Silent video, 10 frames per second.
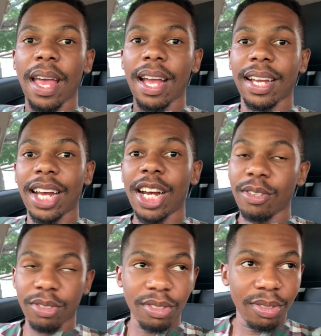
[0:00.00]

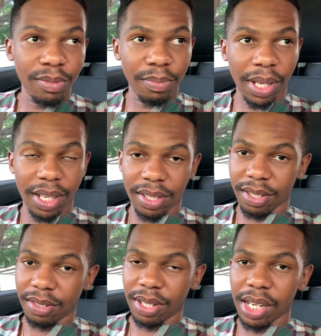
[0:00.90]
account
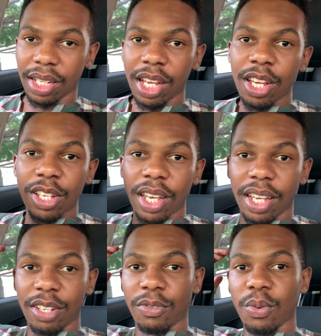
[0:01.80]
balance right
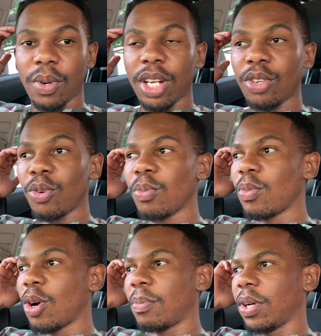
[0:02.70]
and if you want to know
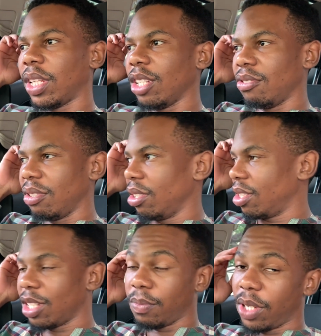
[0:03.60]
more about that you can
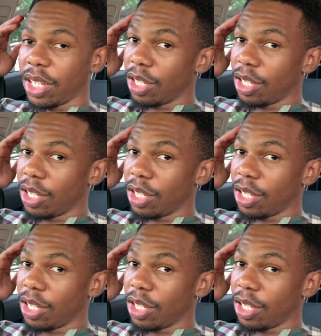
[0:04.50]
send me an